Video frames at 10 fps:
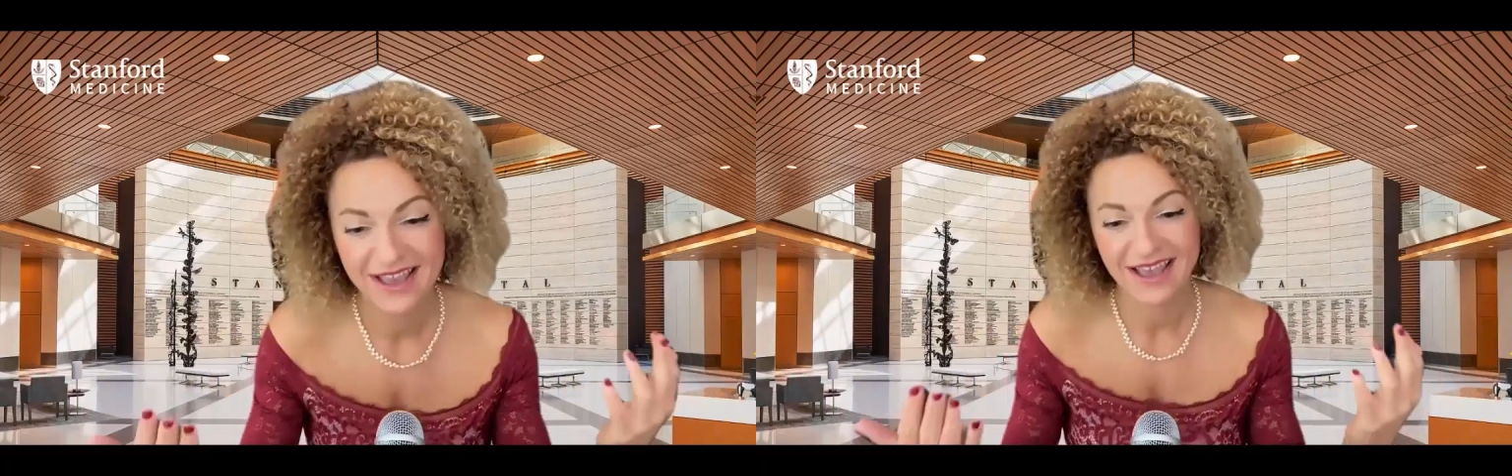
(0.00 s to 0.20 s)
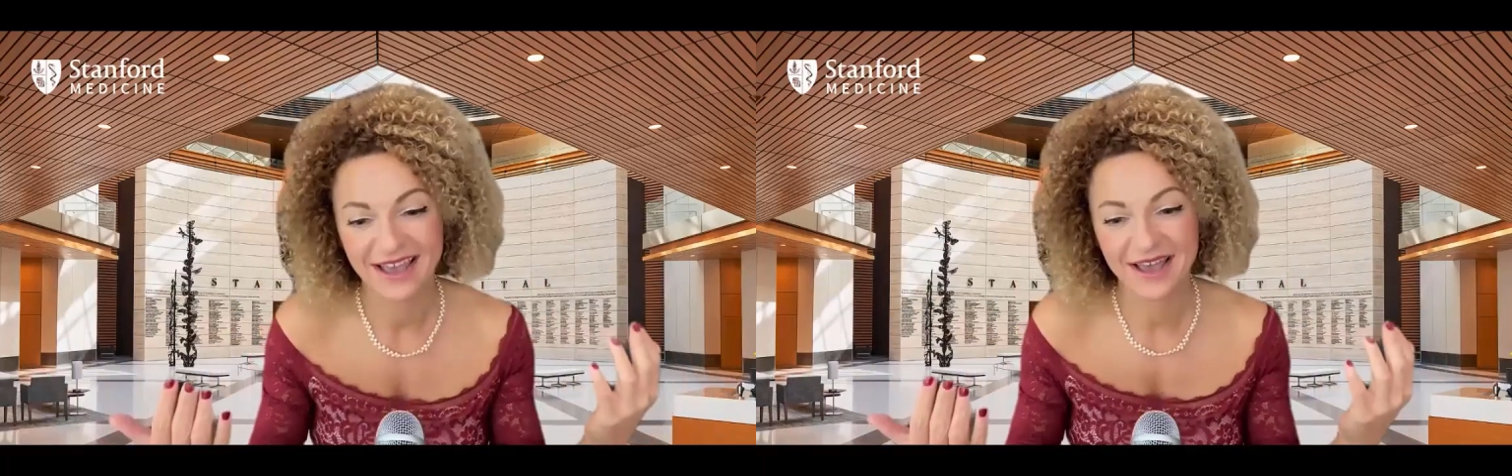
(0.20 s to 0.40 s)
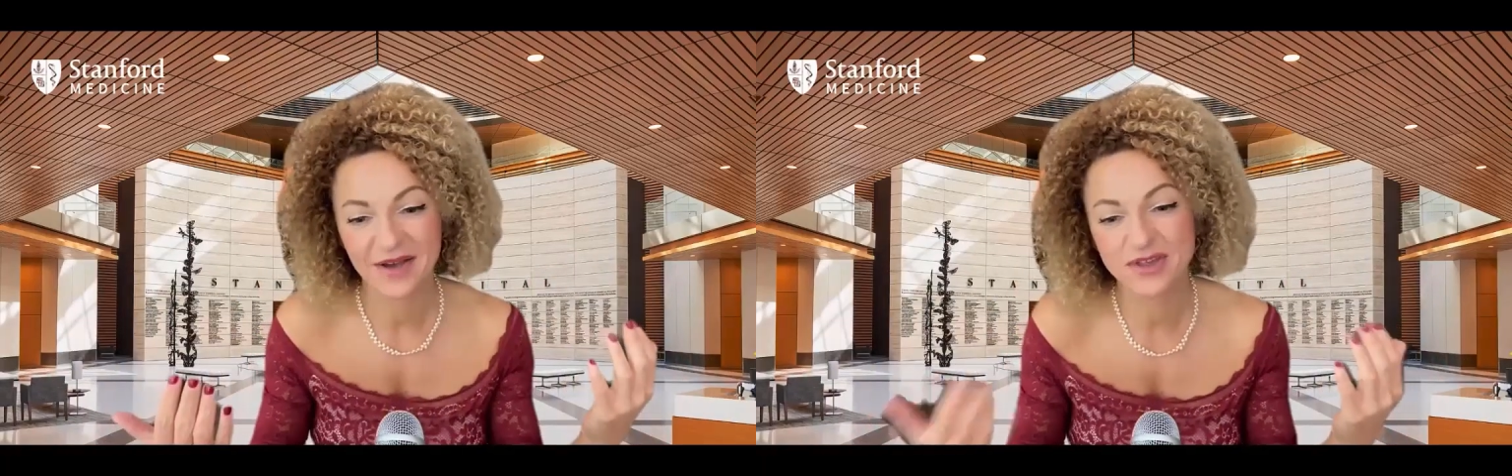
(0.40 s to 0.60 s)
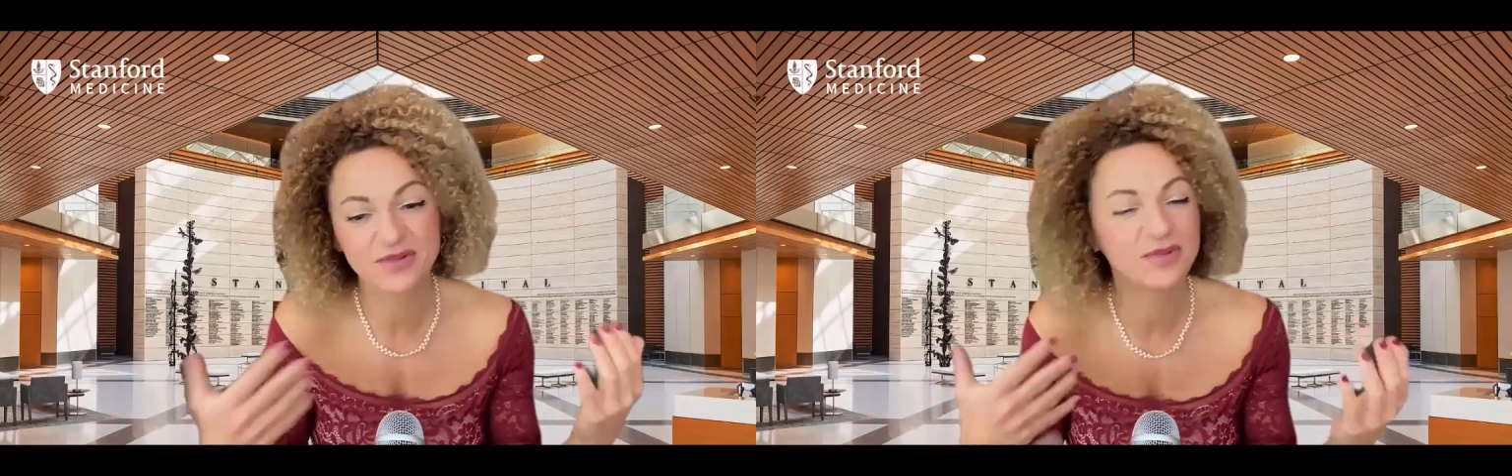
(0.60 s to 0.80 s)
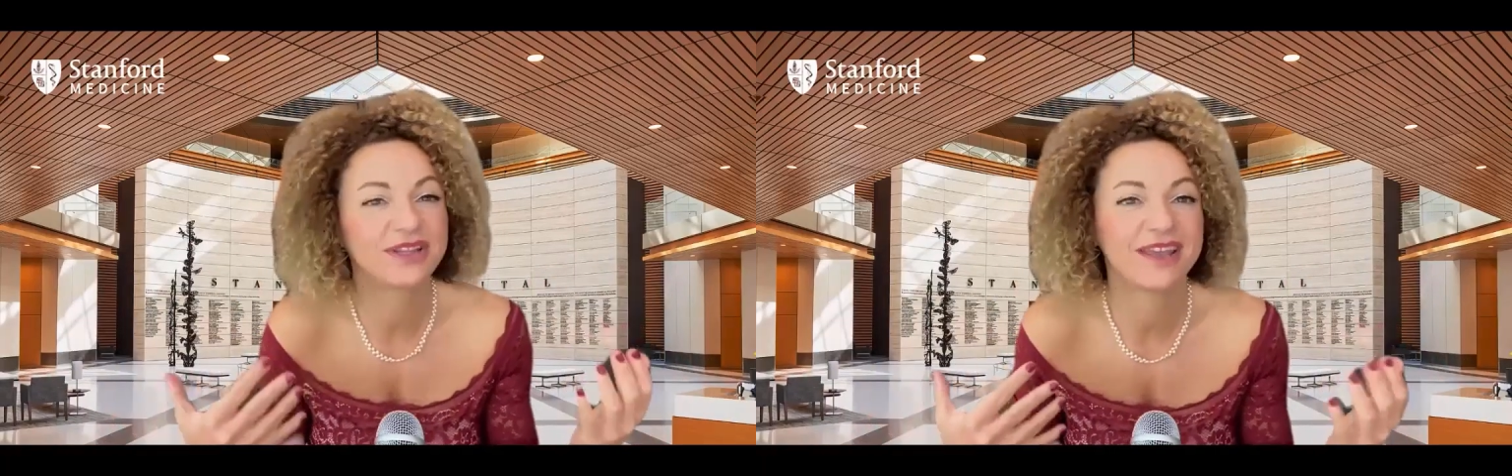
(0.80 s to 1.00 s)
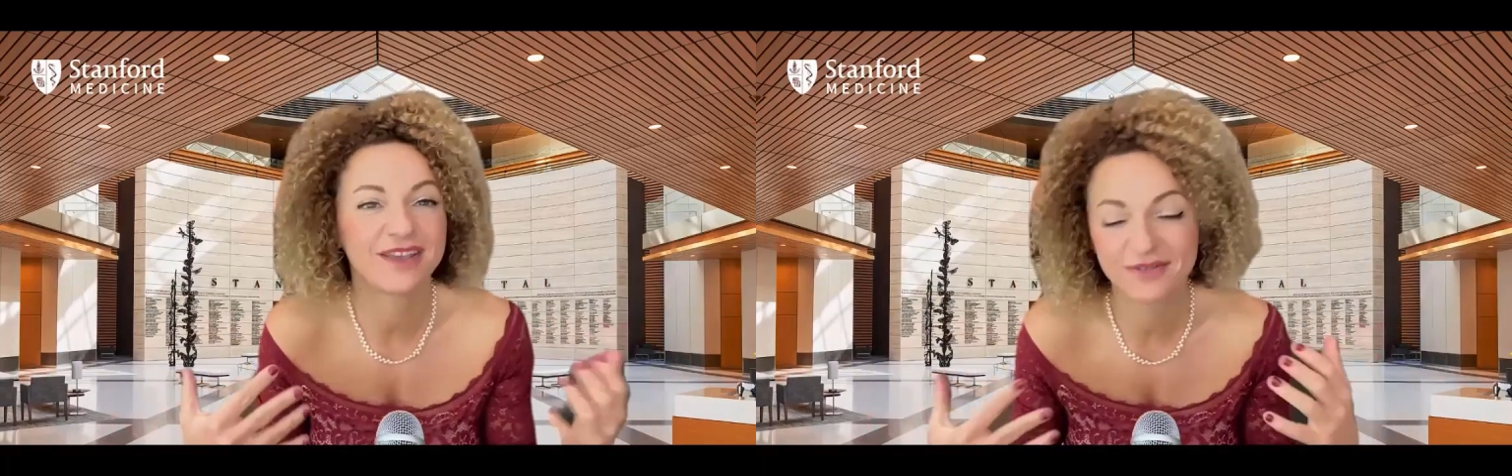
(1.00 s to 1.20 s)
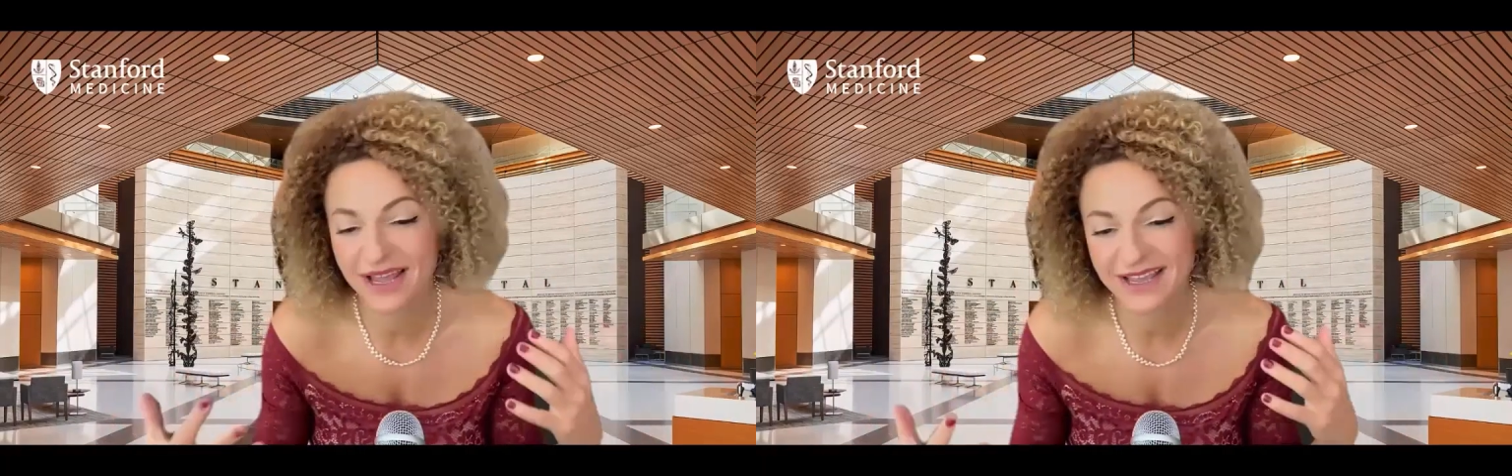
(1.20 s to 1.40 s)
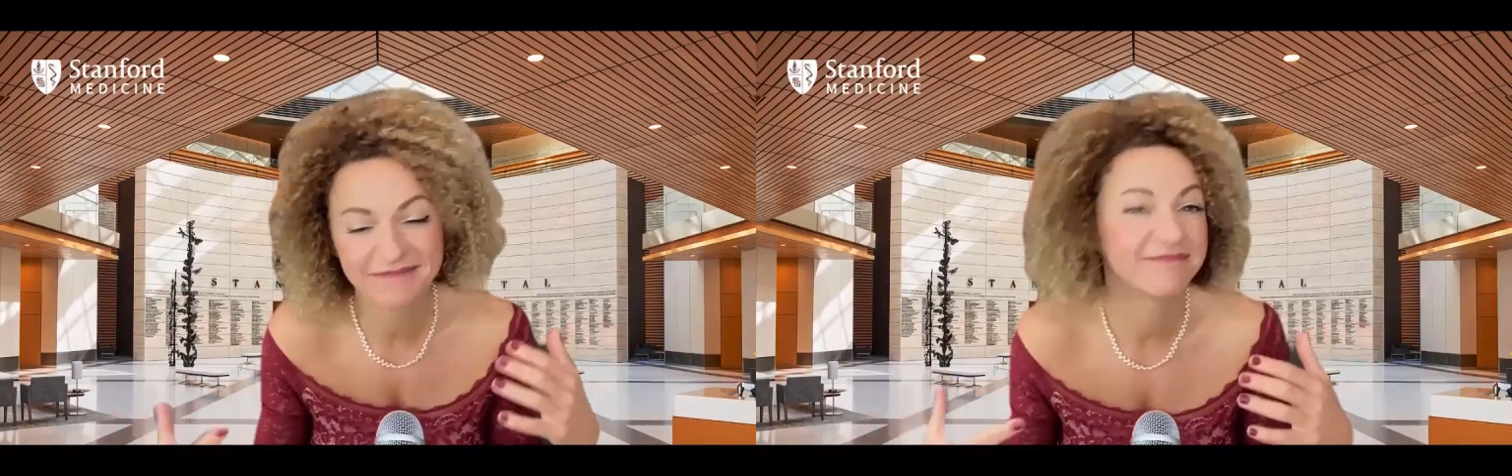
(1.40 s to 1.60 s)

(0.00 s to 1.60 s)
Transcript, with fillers: uh, which would take you like